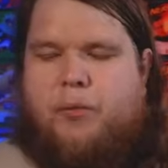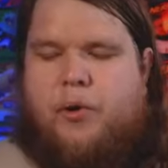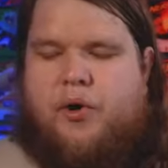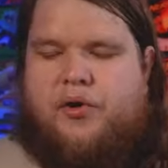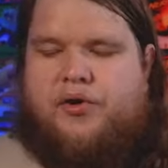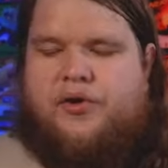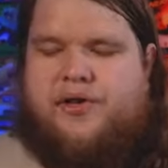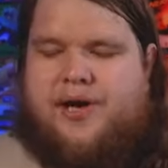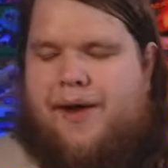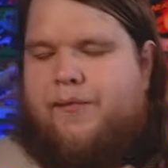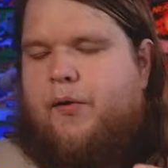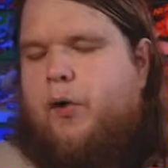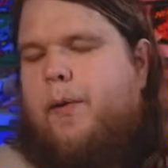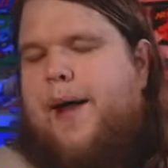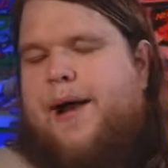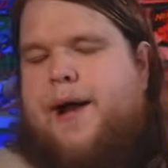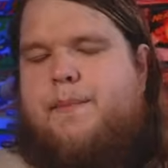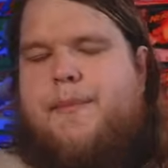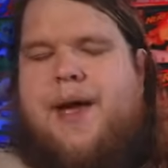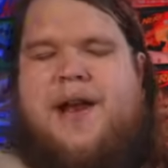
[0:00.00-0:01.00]
I will
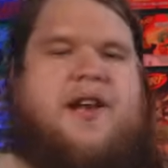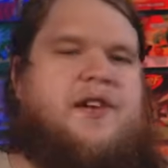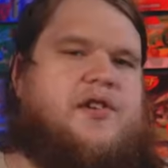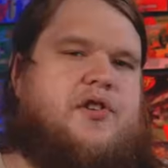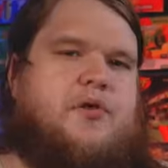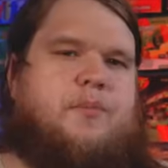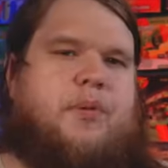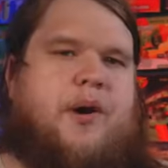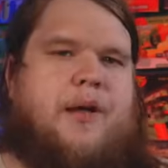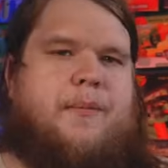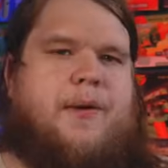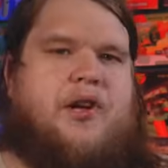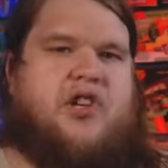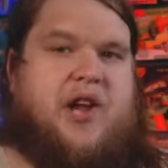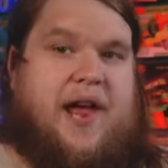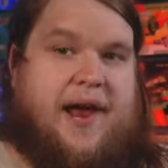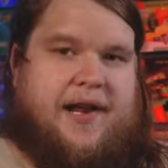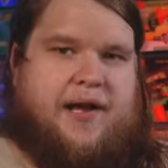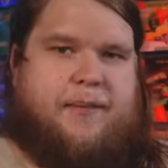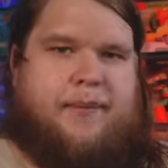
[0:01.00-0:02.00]
never recommend it to pretty
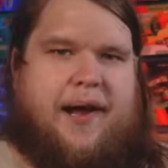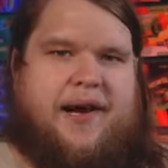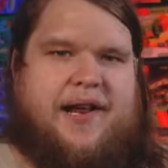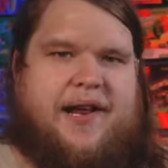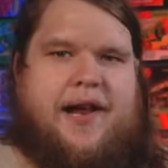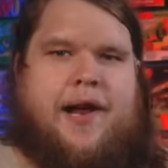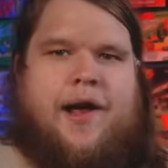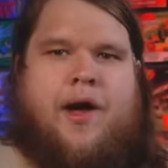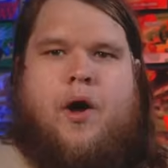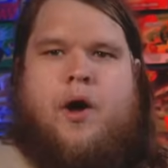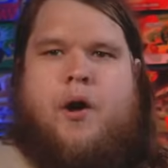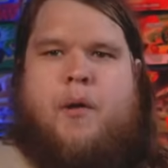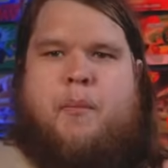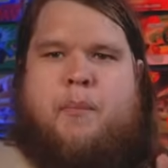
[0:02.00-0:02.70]
much anybody,